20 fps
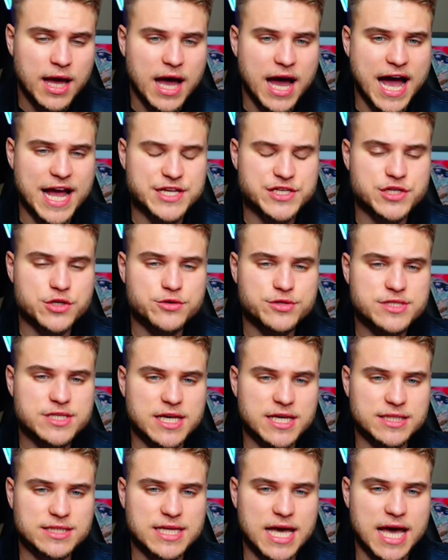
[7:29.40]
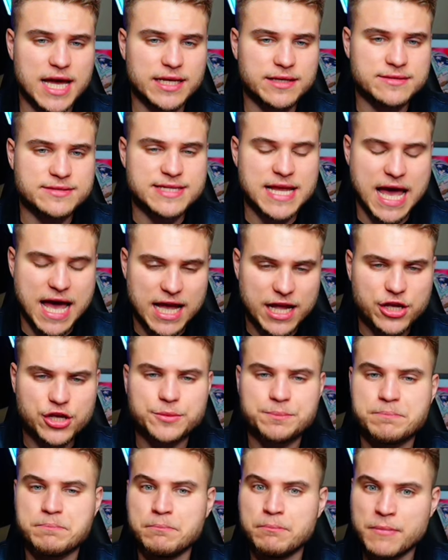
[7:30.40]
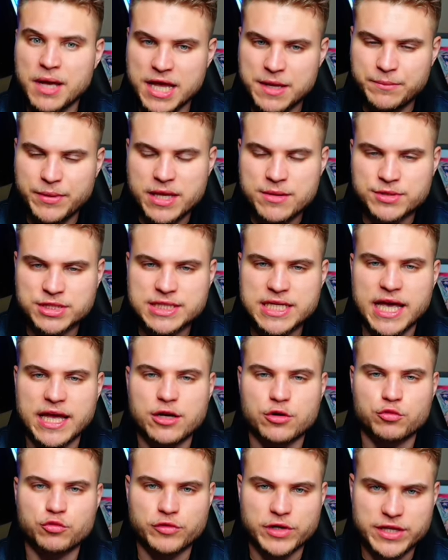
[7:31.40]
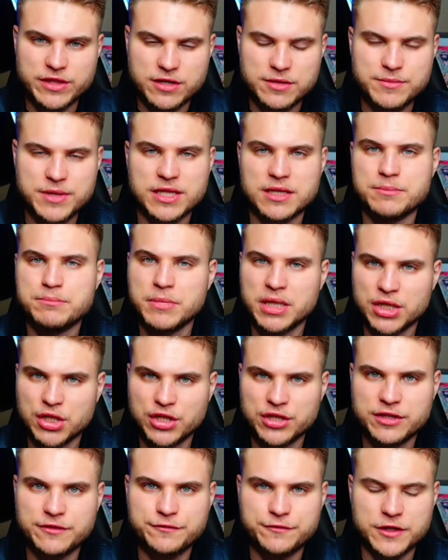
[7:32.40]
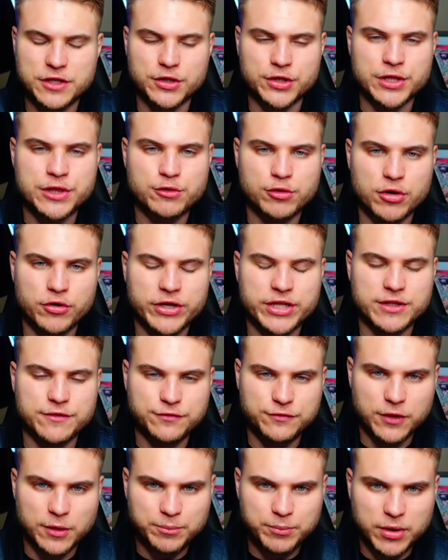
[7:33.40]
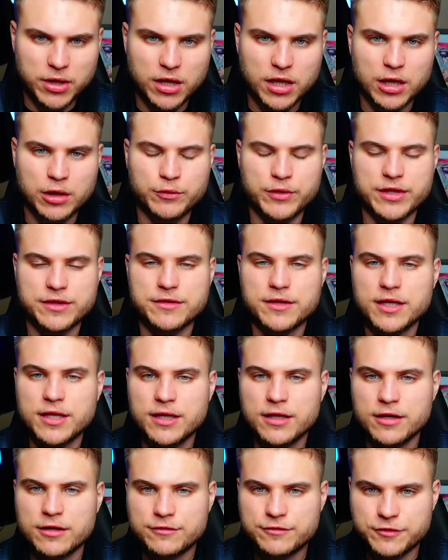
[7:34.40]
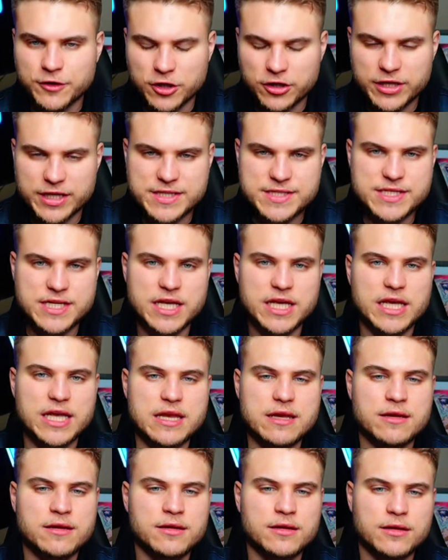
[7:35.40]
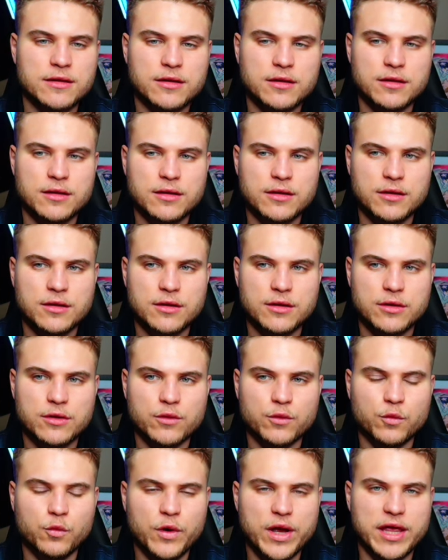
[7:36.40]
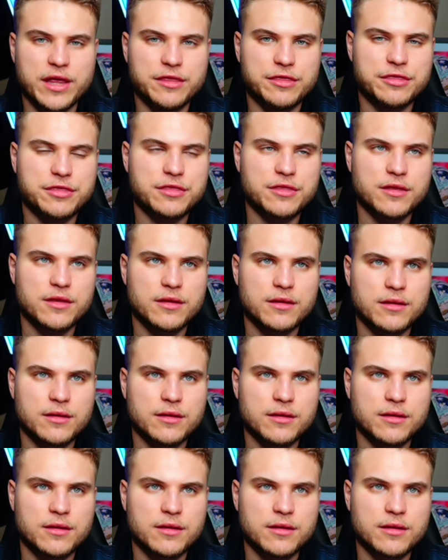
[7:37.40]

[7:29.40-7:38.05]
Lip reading: I do think that Dak might be able to get a rhythm in the middle of the field throwing the football with Ferguson, with